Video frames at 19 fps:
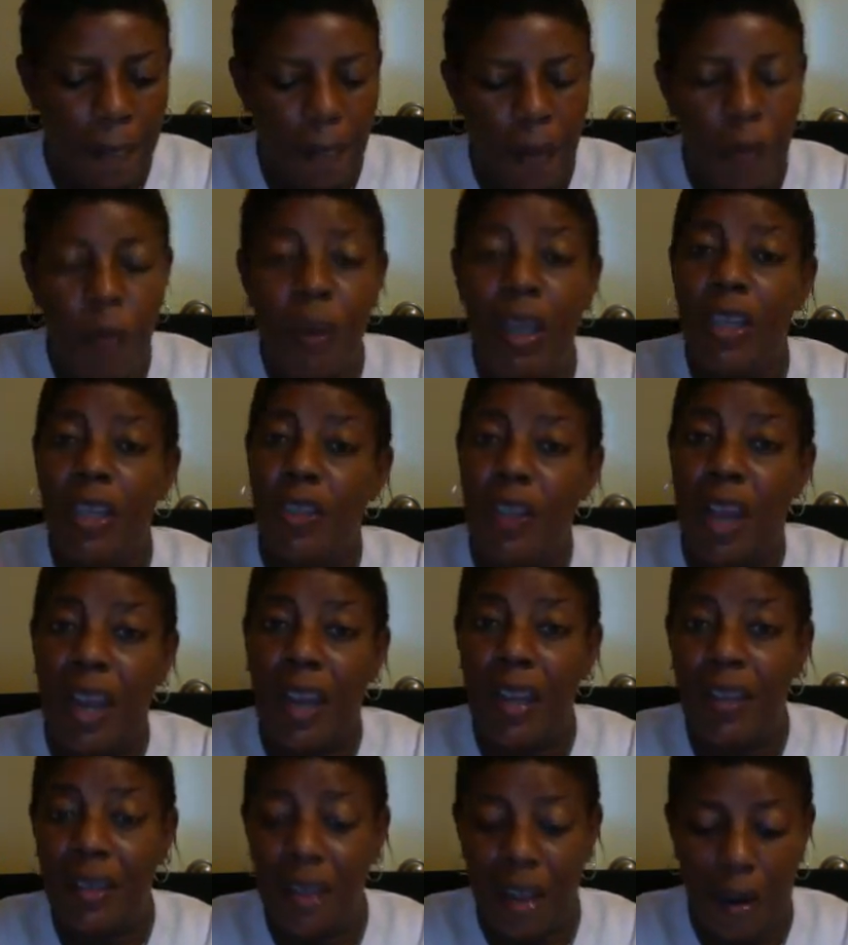We can
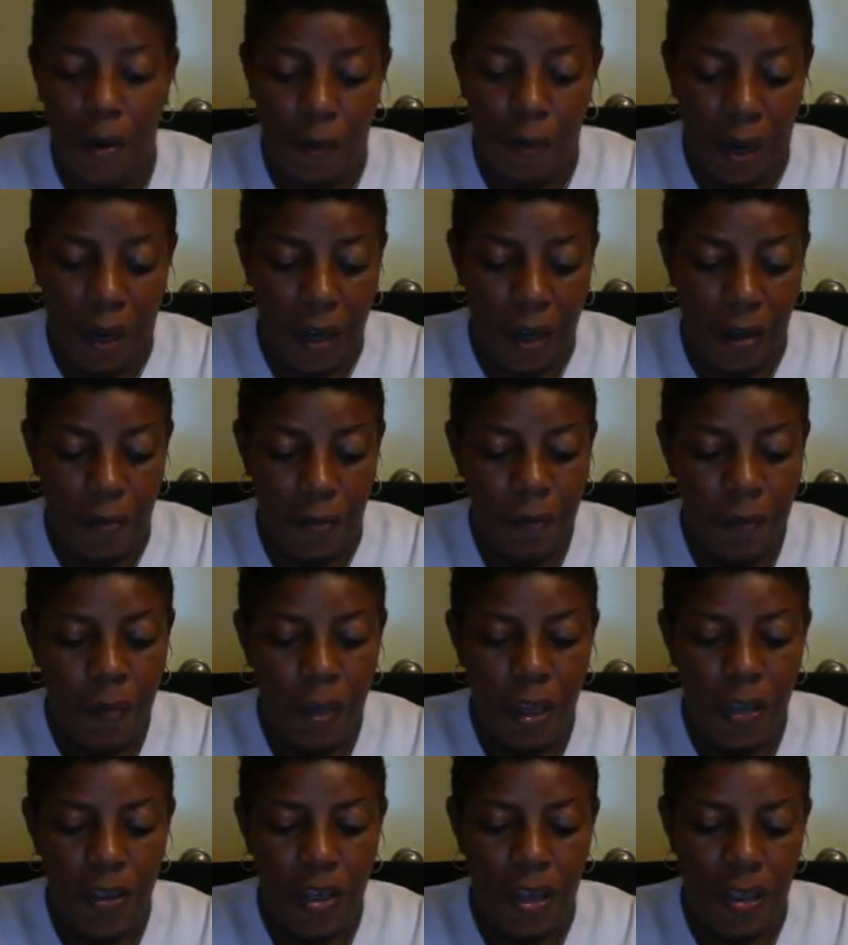change that around.
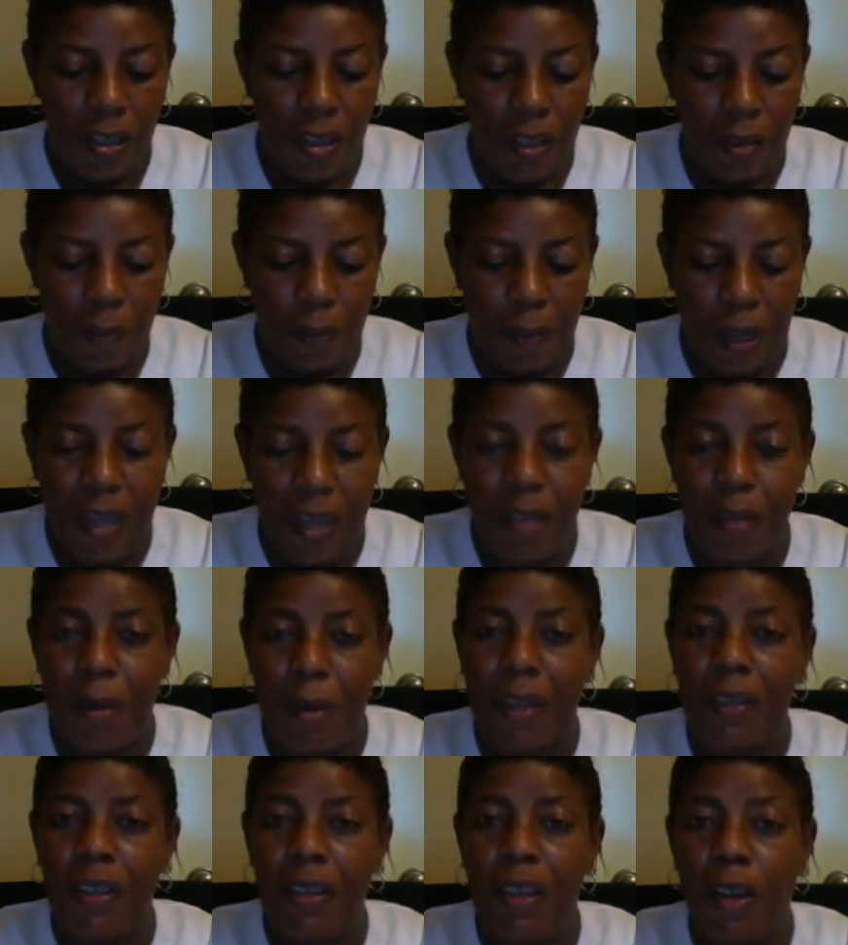Jason complains
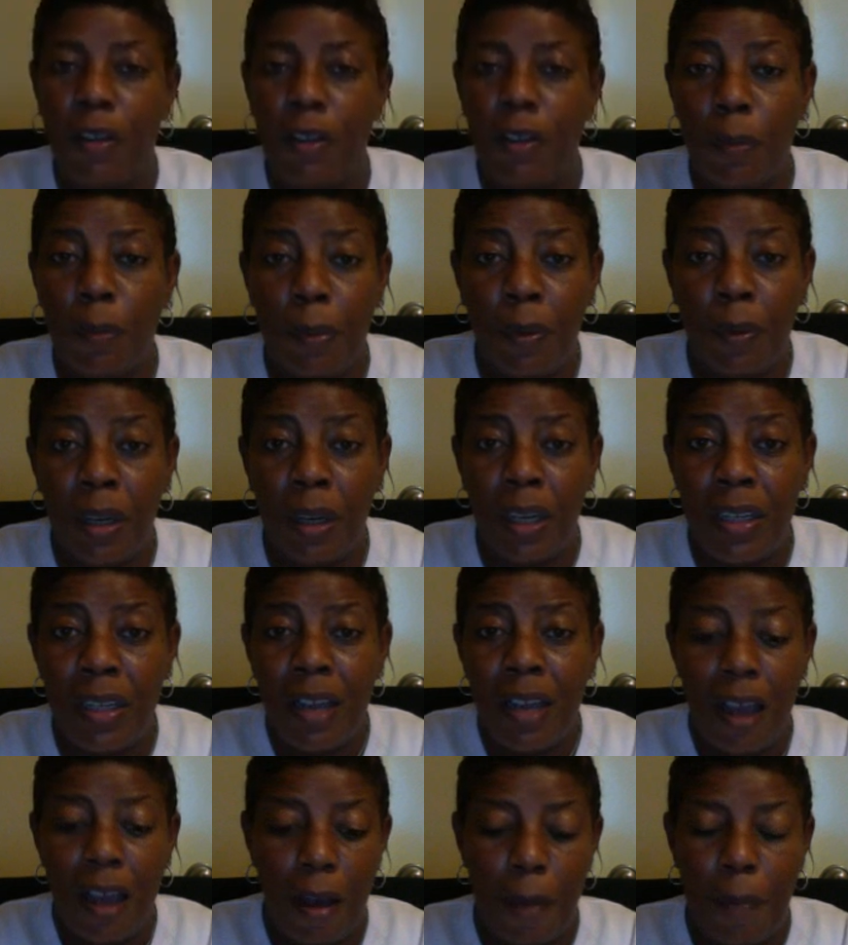about the older boys.
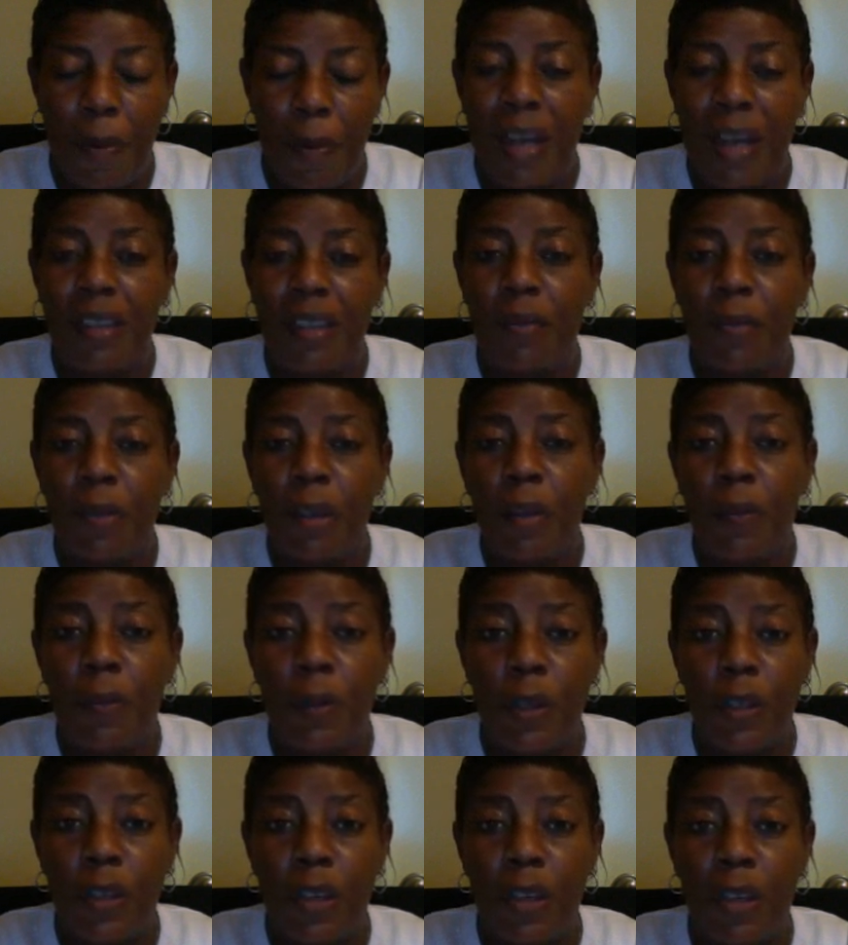A positive
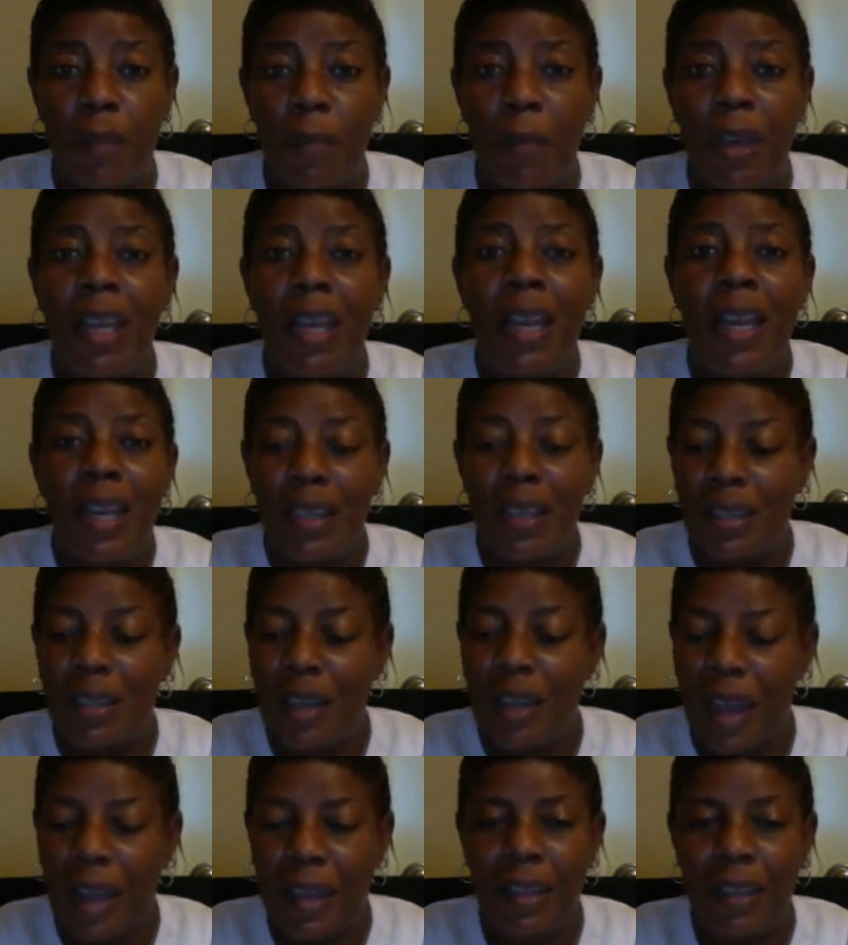reinforcer can be,
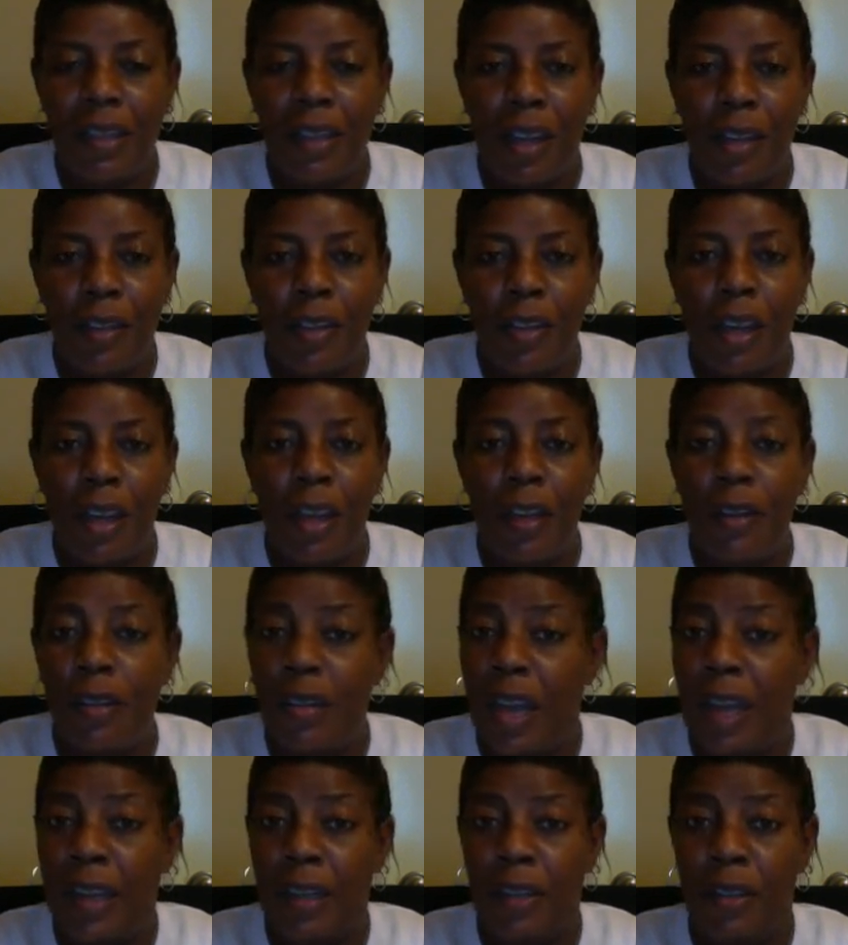Dad can
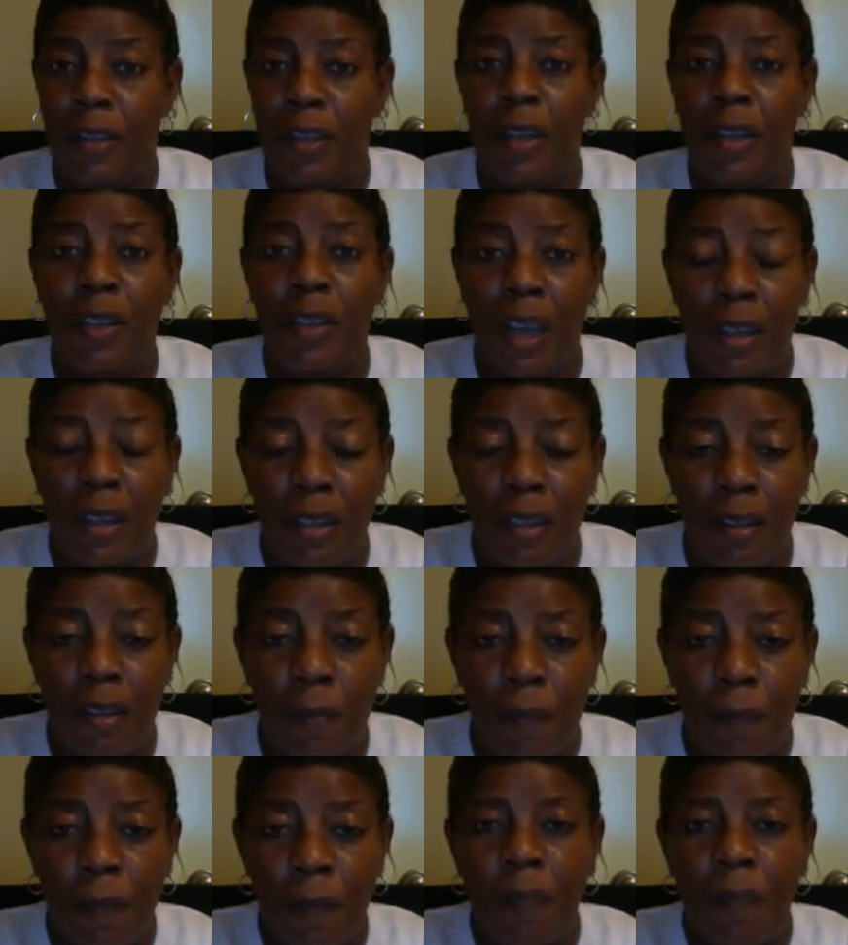say, Jason,
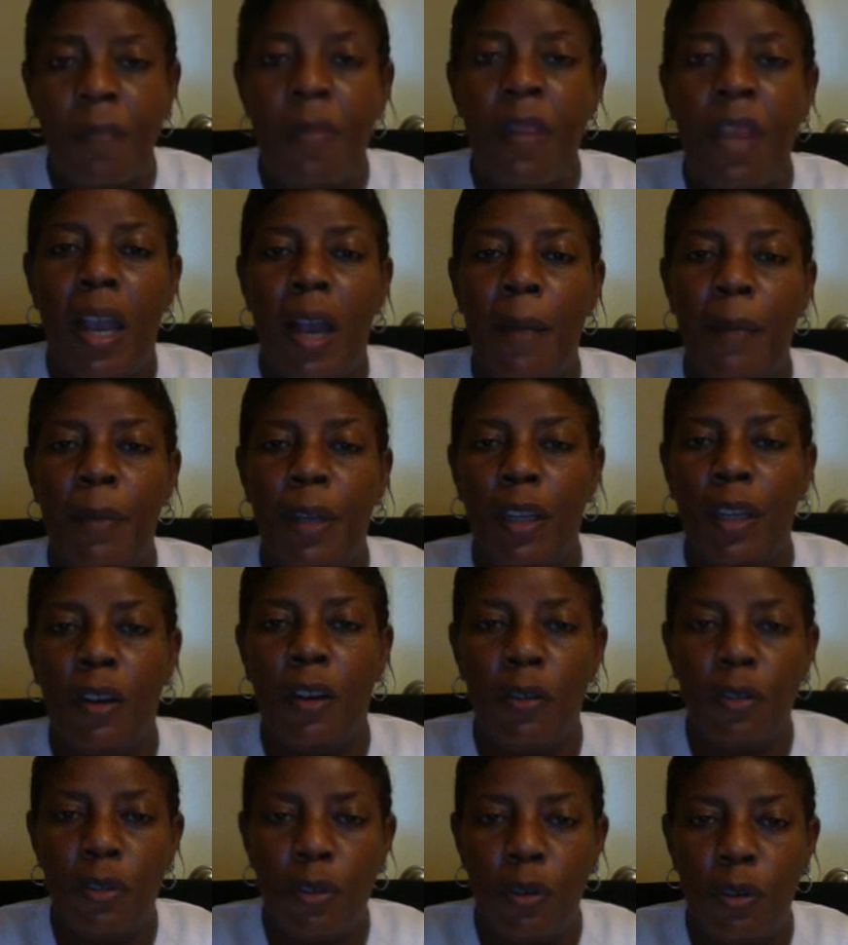I'm going to
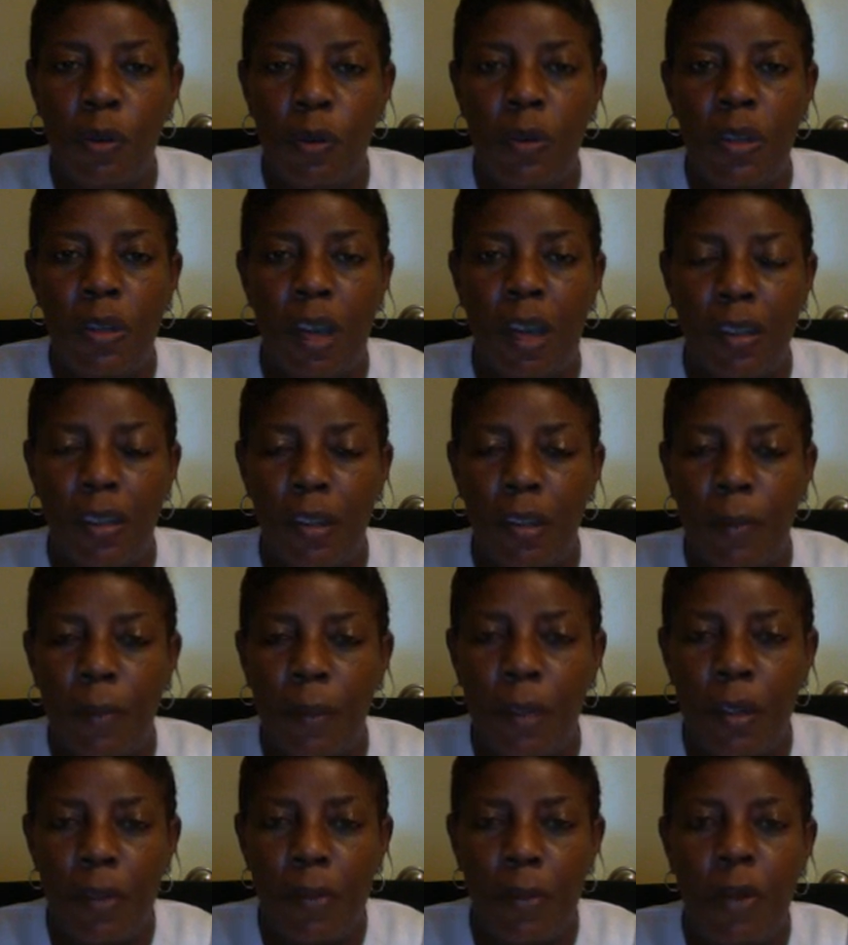go to school, talk to the
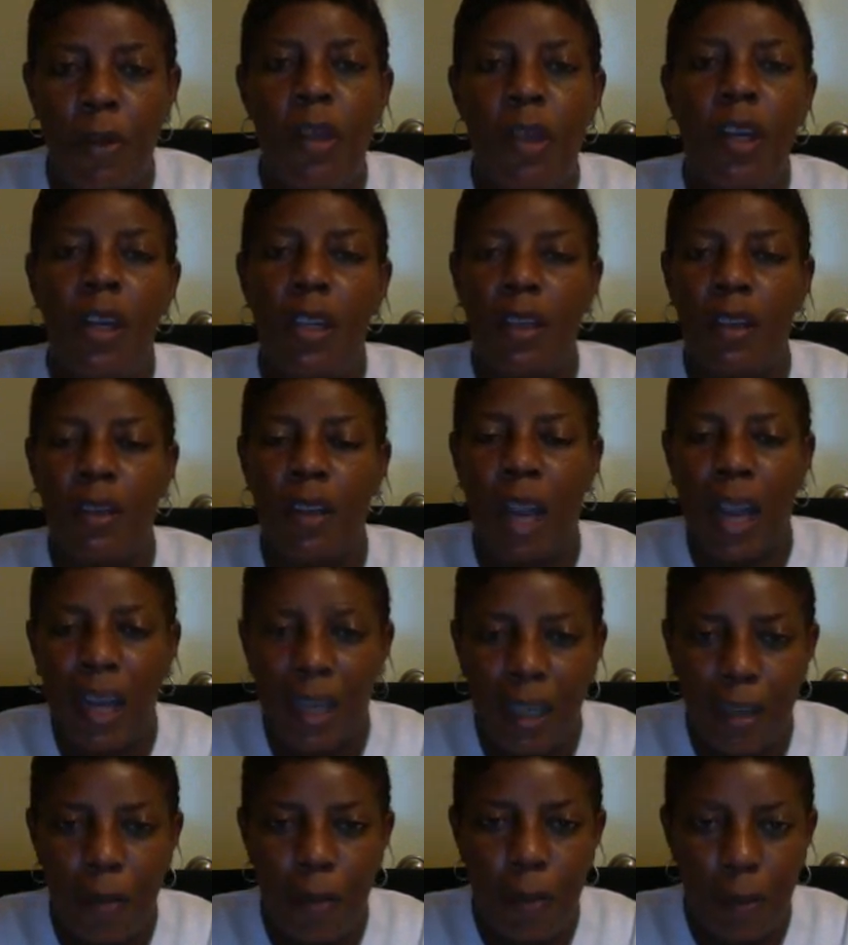principal. They're not
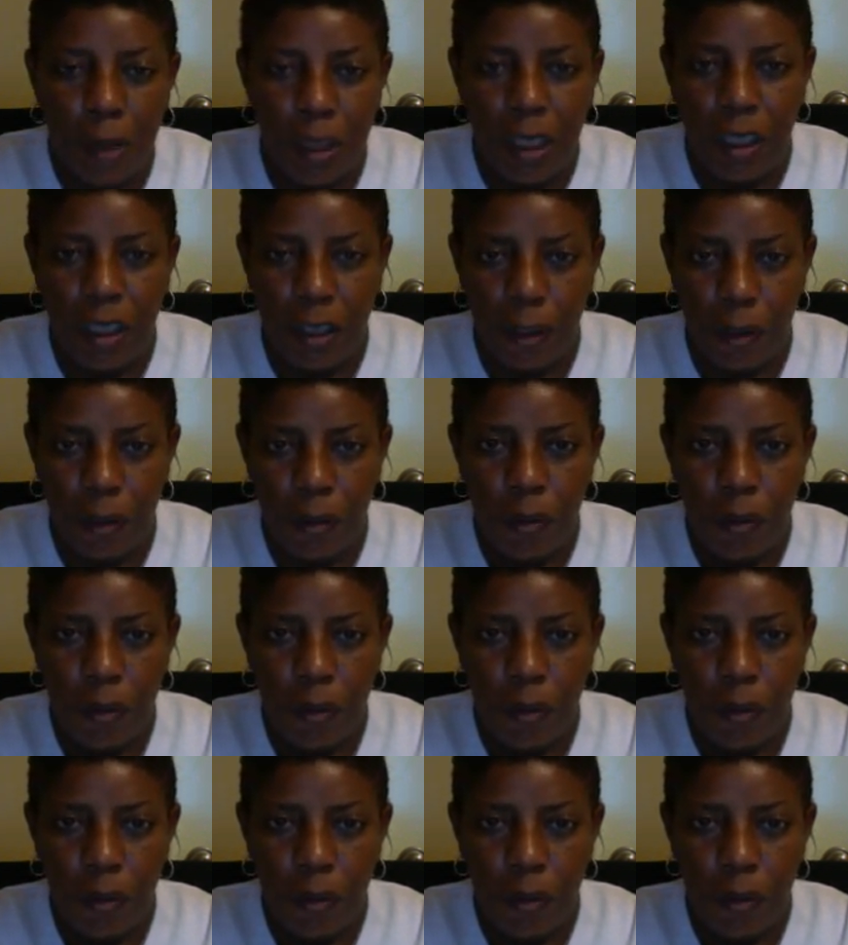going to bully you.